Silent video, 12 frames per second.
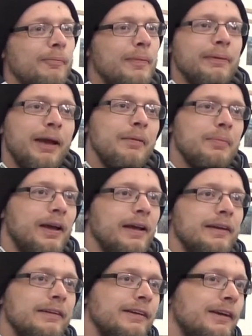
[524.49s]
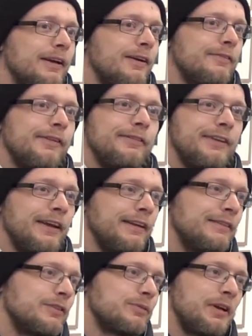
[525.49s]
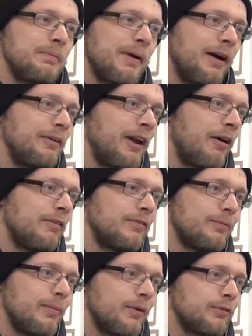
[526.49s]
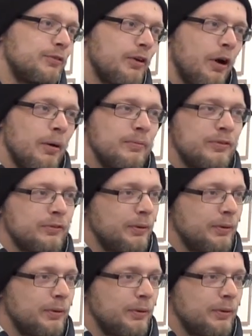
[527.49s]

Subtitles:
I'm getting paid £15-20 an hour for most jobs,